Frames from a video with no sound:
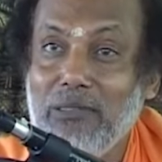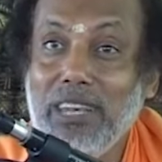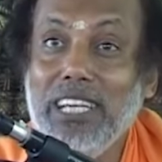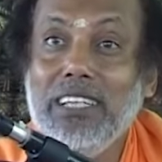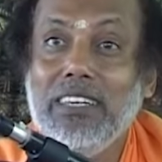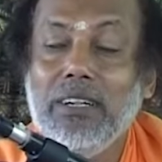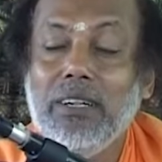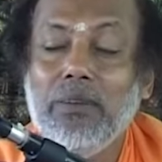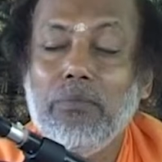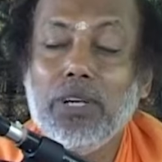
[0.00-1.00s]
Why?
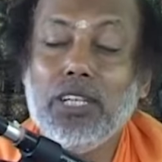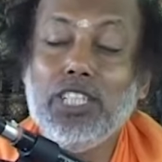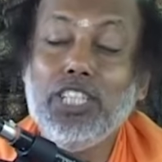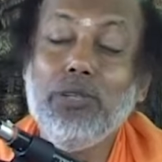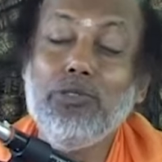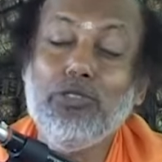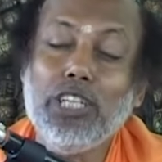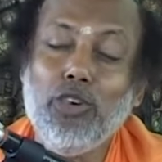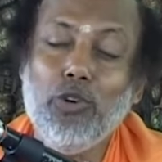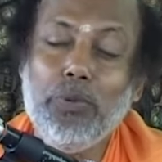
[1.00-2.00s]
Because he gives you
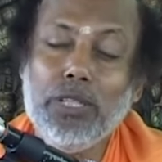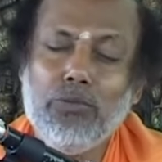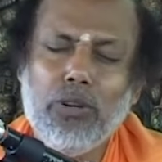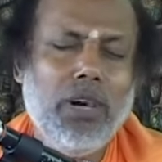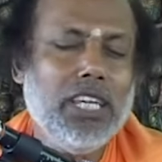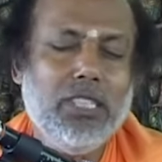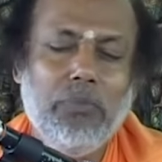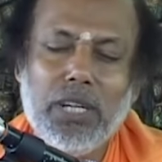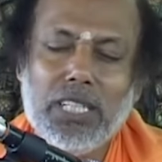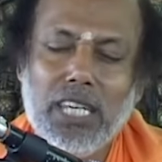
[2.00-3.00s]
10 rupees. But what is the
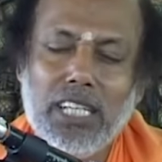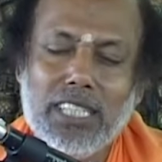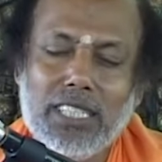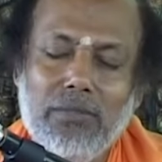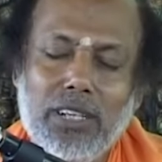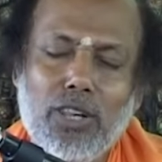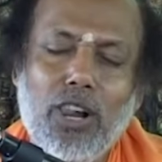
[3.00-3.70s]
percentage he has given?